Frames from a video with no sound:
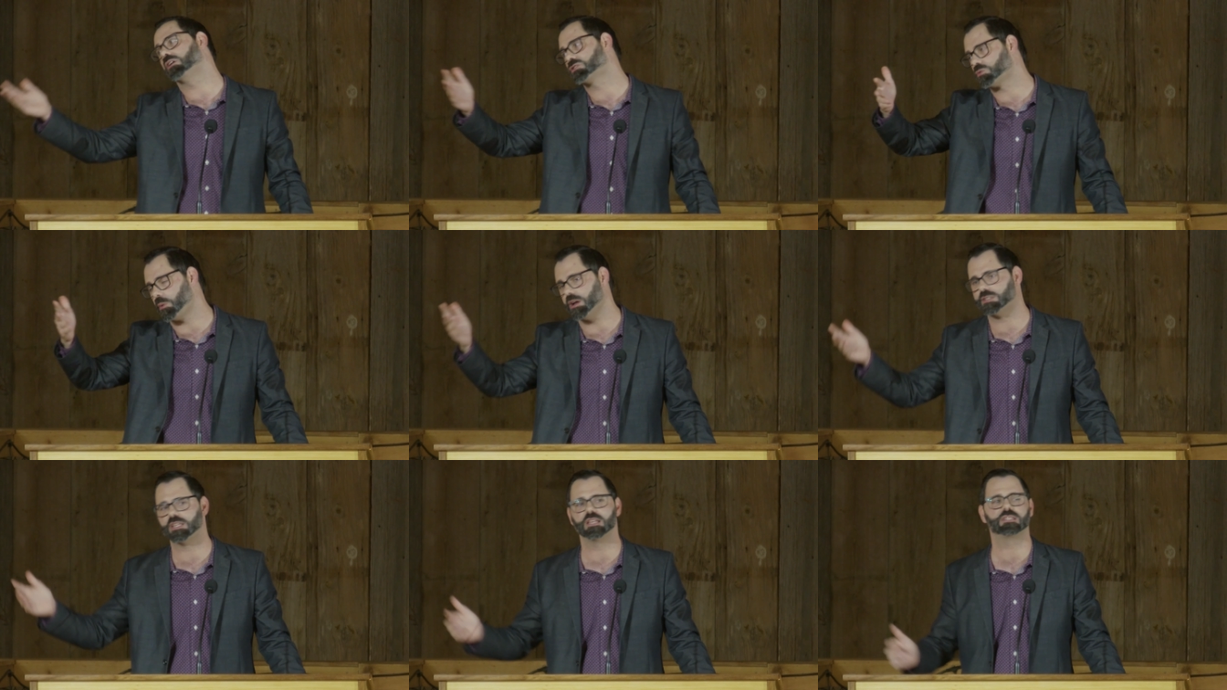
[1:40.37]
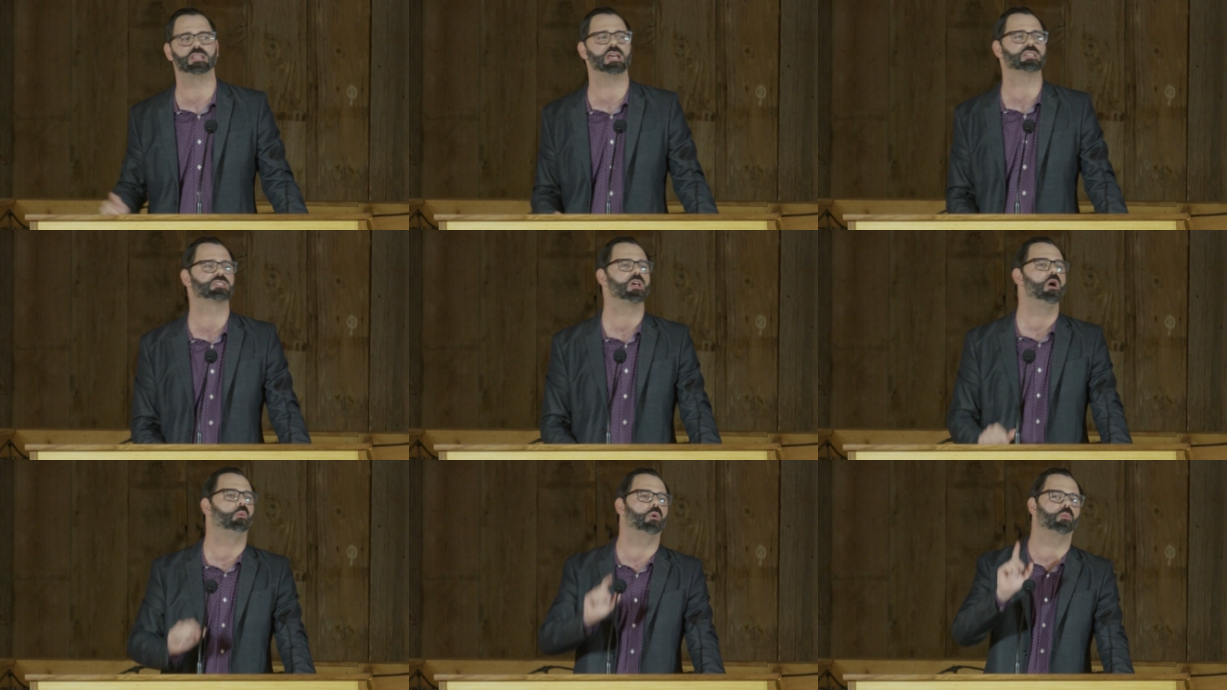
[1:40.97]
elsewhere says
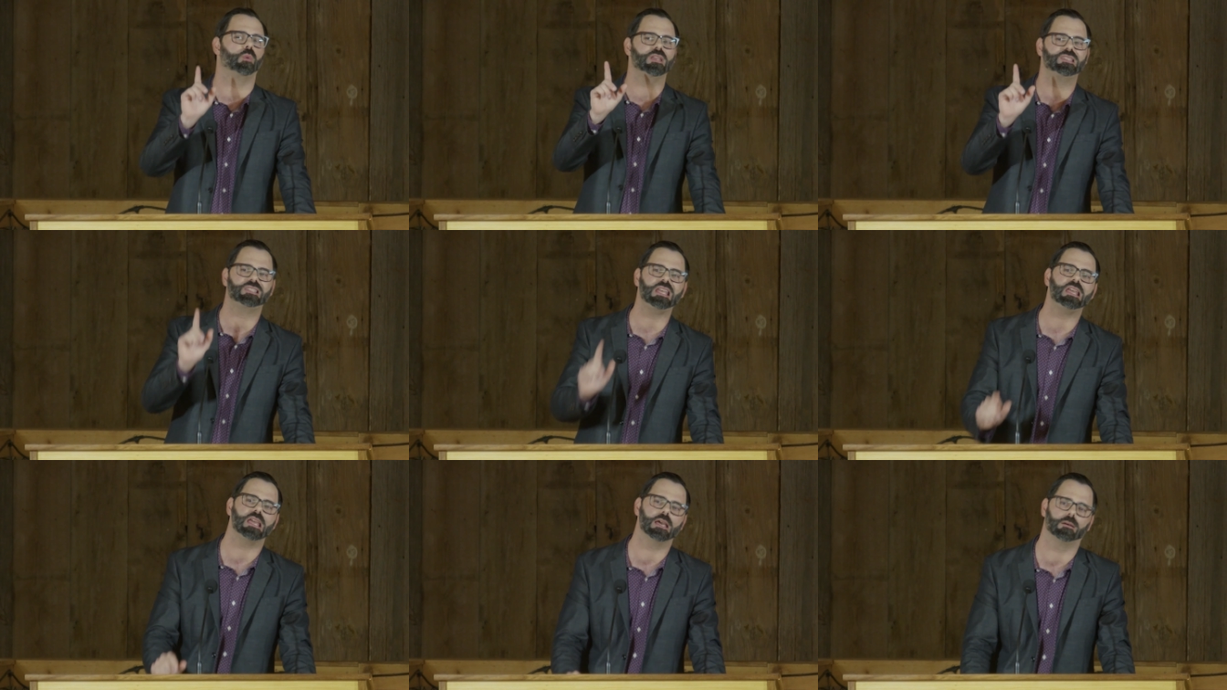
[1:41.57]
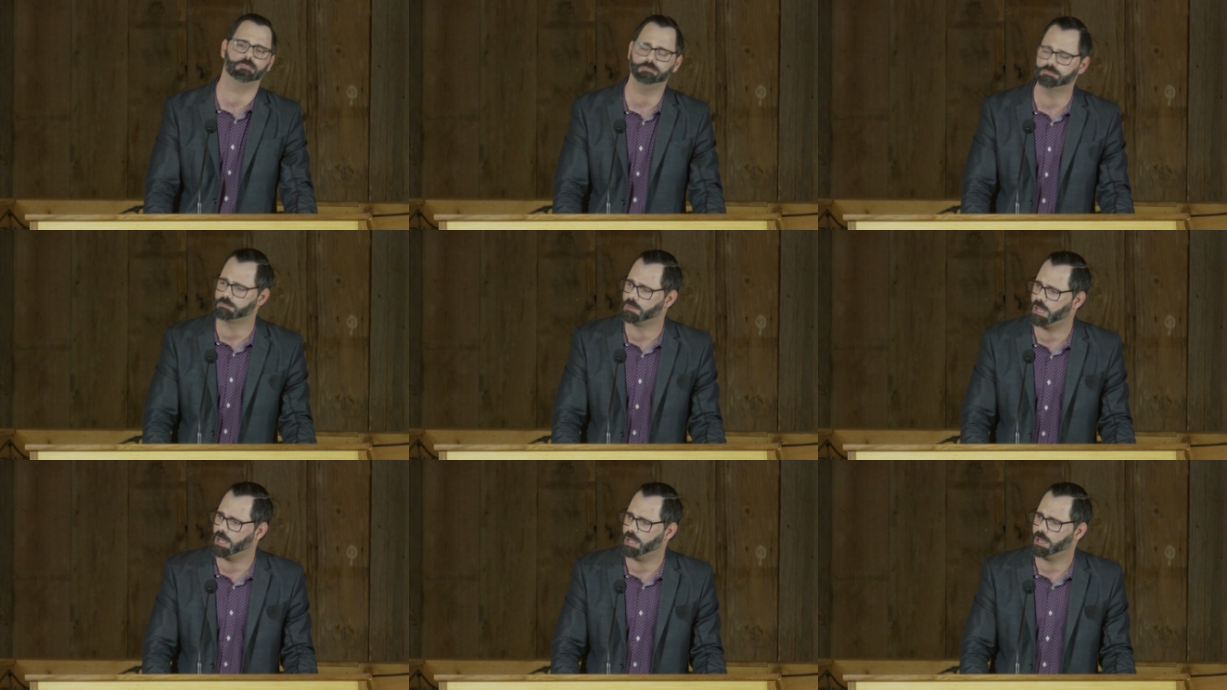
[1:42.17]
this when we see him,
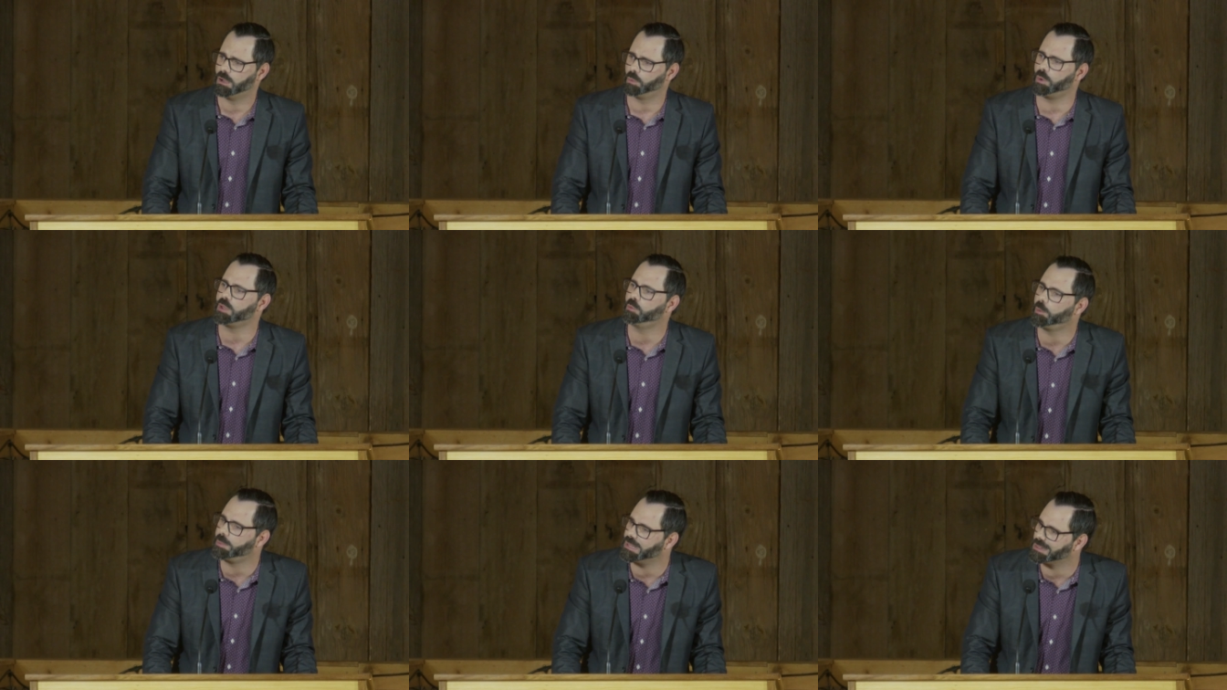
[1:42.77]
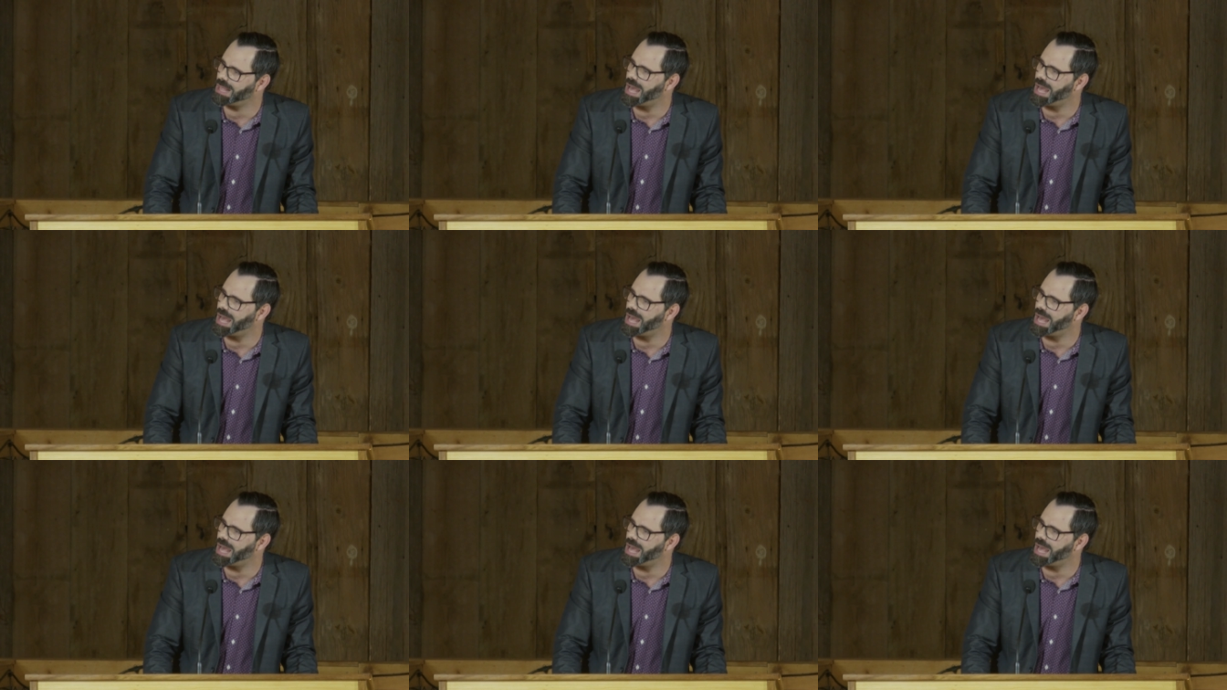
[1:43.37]
we will be